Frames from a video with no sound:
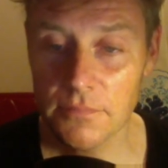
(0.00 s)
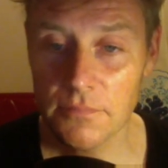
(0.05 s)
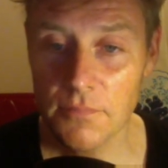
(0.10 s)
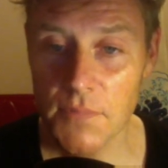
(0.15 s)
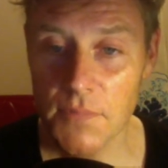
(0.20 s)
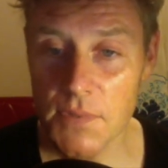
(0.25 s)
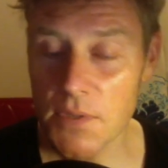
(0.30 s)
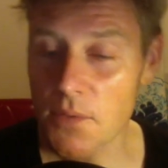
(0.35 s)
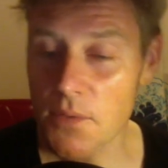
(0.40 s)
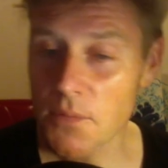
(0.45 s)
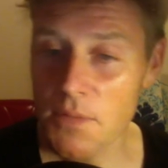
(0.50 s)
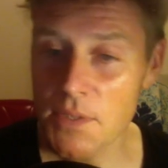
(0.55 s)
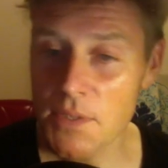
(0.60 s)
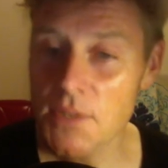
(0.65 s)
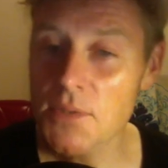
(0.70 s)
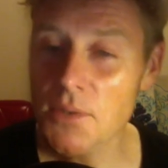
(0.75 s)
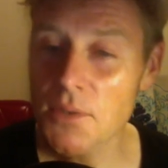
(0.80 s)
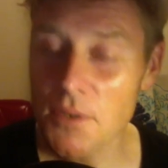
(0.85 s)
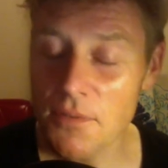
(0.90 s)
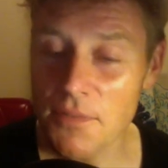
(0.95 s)
So this
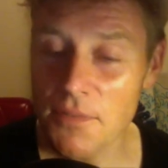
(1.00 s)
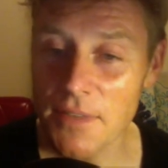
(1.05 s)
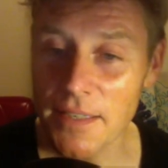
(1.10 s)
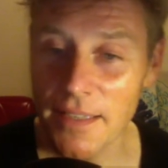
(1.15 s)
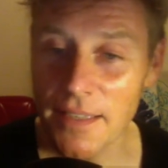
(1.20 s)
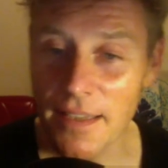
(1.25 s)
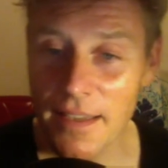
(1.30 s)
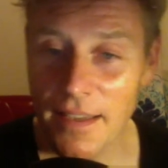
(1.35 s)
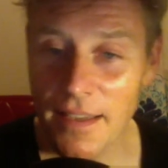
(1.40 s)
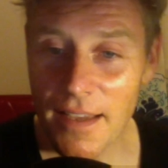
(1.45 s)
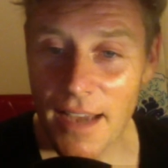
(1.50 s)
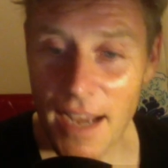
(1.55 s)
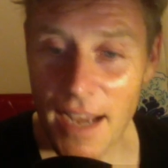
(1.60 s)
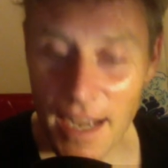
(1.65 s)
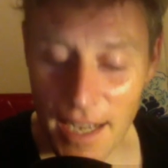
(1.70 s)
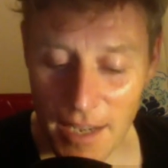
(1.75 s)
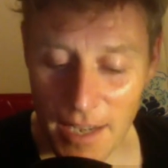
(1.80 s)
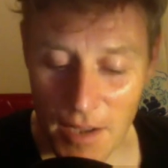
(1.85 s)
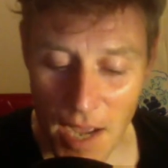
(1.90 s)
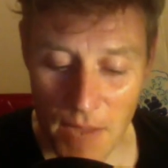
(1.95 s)
sort of thing,
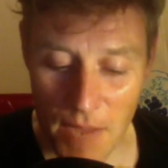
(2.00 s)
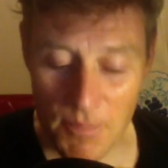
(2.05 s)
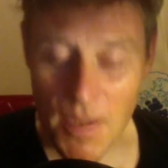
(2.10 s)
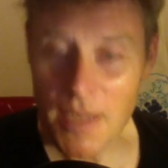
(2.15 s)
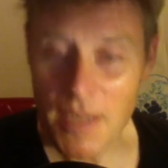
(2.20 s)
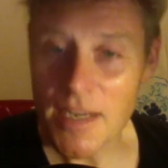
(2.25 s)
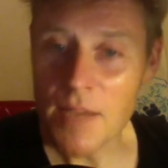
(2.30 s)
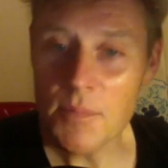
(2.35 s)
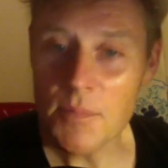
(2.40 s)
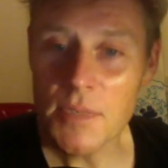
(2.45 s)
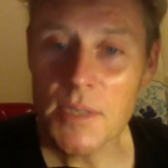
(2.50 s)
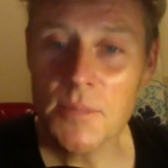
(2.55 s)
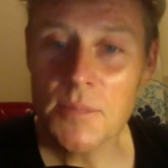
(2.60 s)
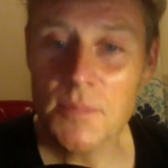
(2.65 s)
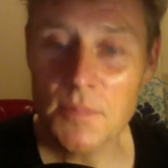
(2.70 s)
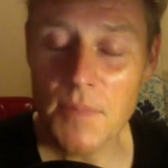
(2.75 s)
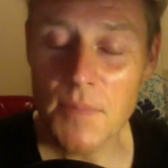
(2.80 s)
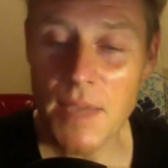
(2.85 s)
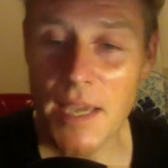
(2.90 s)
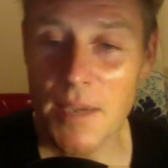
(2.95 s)
I might not be
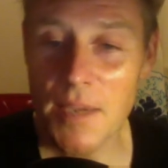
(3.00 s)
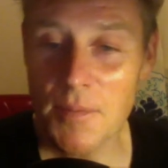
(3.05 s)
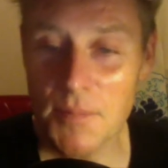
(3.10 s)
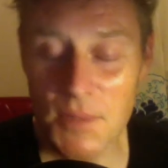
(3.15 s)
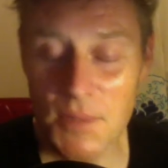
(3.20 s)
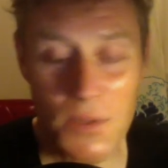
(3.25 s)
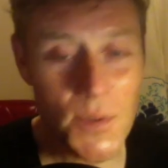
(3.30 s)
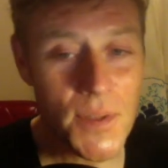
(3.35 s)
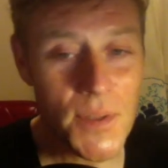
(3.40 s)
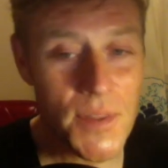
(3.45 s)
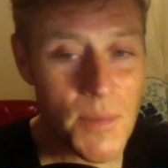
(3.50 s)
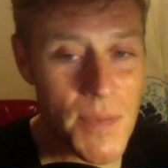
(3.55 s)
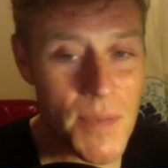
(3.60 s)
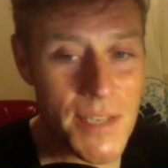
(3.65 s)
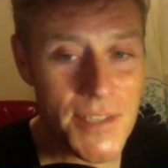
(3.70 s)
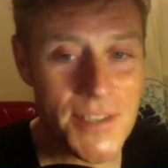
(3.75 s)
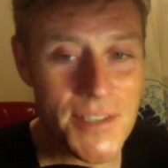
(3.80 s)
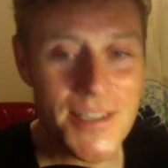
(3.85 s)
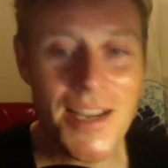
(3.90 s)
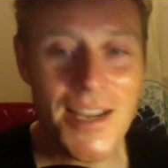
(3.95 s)
doing the
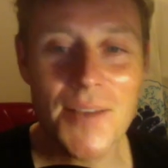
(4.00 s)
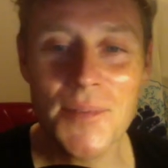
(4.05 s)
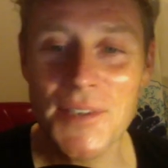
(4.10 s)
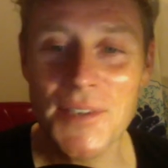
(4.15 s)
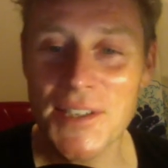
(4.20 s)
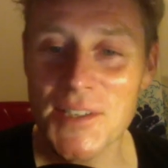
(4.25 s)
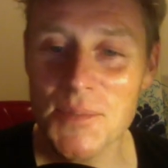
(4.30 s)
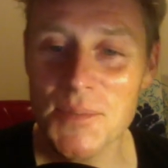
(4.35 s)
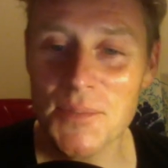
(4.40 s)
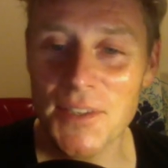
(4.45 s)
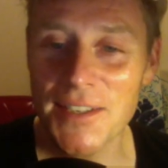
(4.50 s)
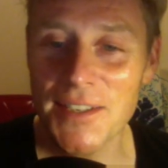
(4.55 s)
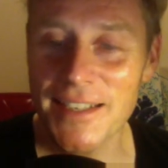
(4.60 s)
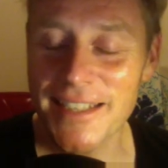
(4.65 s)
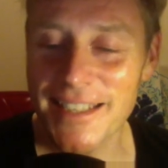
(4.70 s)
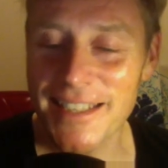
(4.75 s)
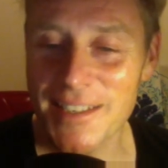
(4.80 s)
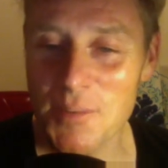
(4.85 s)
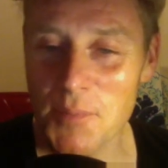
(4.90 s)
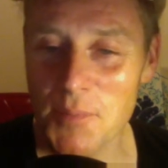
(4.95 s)
best job in explaining
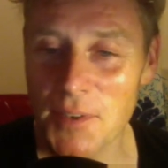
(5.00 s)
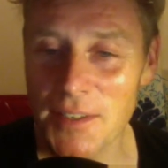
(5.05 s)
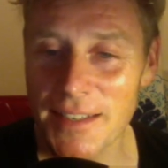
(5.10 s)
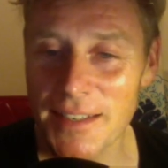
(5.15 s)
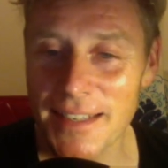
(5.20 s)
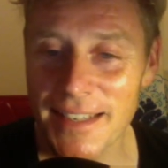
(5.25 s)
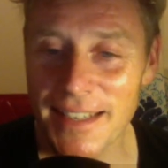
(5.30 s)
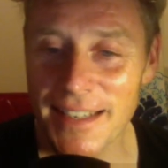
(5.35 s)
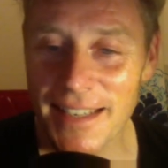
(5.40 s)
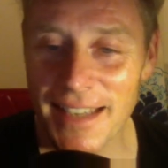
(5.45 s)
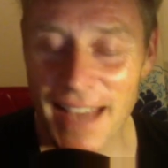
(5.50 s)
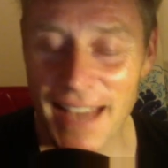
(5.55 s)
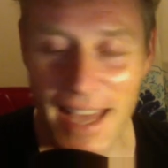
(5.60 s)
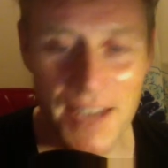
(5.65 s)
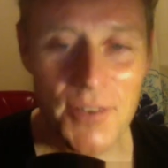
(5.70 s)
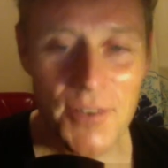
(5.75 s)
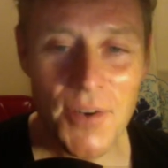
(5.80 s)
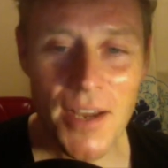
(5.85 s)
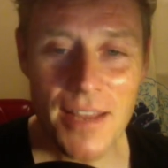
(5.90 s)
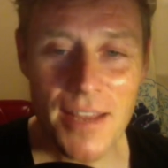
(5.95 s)
it, but
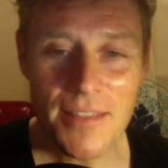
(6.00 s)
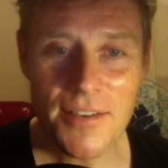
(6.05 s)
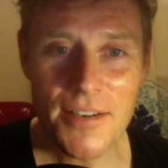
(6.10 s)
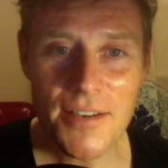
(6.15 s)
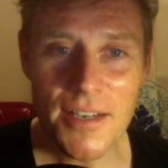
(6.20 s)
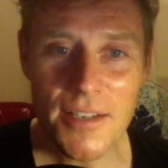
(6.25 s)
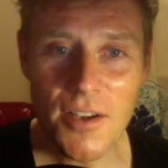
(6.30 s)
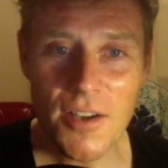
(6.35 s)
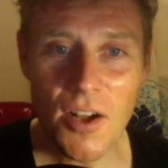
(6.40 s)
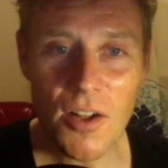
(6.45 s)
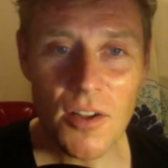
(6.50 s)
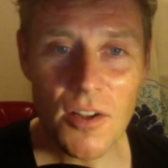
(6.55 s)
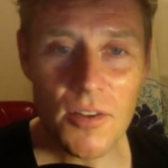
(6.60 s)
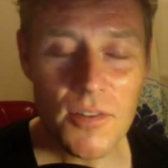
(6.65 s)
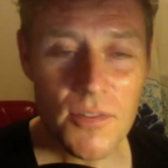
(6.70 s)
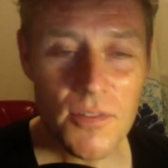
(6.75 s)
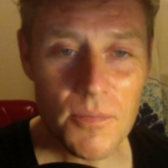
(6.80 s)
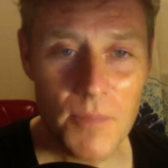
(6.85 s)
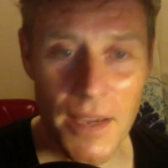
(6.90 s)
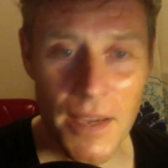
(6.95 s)
anyway, I thought I'd
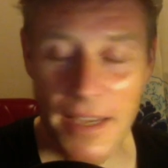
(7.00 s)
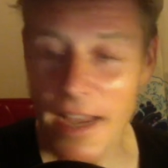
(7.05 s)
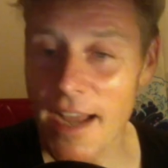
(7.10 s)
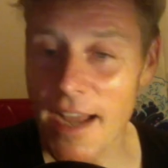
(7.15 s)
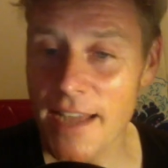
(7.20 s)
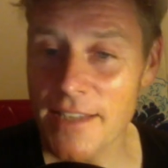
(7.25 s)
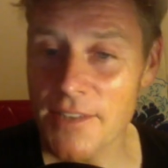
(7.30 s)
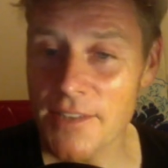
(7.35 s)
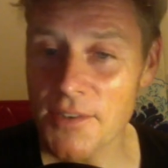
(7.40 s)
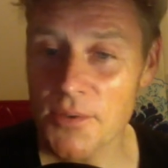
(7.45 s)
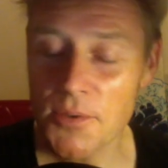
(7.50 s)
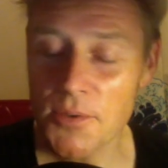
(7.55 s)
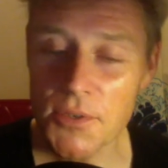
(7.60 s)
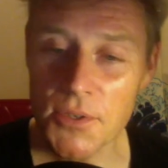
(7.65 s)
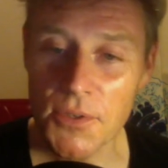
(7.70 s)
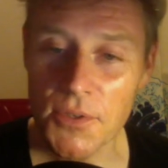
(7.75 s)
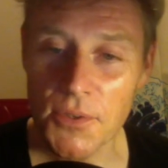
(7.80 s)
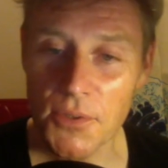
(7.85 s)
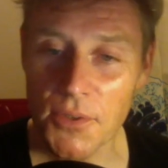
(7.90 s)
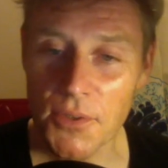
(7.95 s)
call my guides through
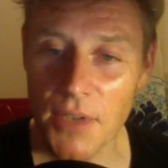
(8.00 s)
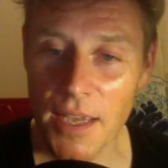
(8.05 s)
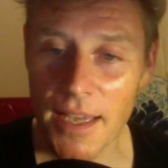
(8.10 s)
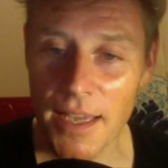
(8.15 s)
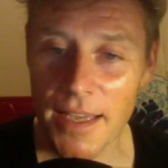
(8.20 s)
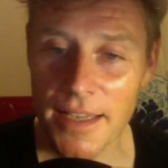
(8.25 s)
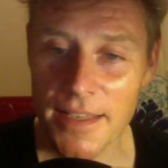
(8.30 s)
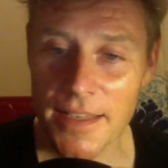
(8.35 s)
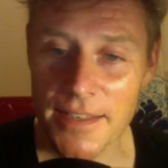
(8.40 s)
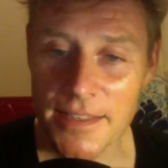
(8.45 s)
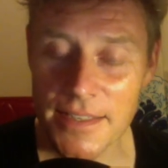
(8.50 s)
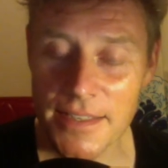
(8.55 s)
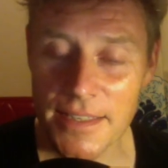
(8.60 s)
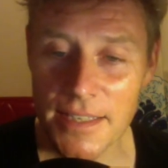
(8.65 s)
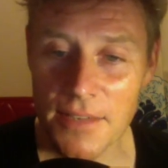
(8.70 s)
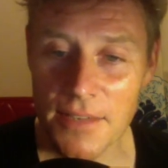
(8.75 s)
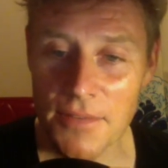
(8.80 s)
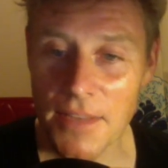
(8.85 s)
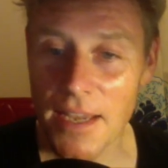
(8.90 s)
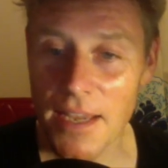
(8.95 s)
too and see
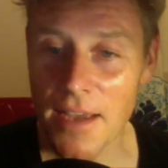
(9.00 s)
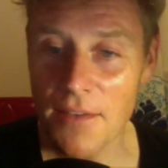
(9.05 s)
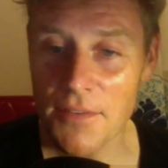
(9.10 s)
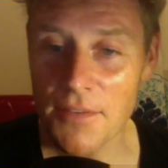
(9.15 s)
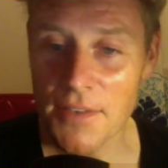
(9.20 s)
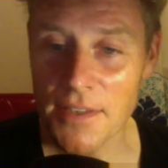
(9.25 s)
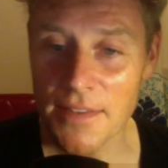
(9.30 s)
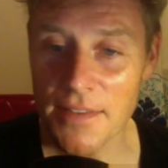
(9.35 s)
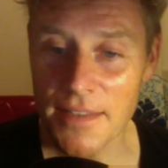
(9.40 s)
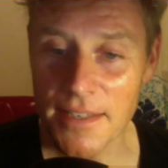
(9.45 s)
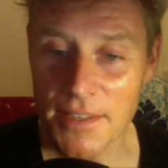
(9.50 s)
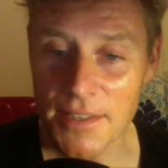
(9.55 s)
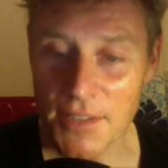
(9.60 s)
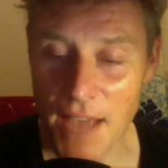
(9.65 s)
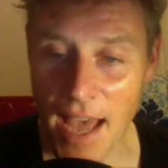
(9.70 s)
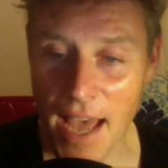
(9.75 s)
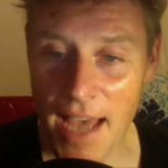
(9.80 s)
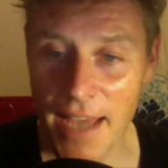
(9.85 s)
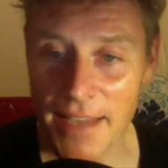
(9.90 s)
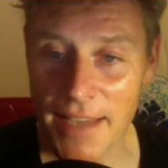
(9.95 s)
if they have anything
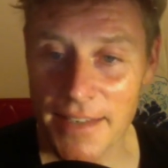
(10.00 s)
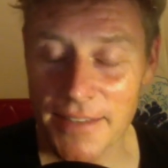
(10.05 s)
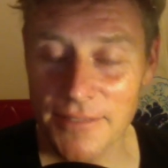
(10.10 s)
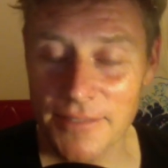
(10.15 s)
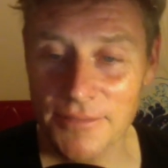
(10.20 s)
to add.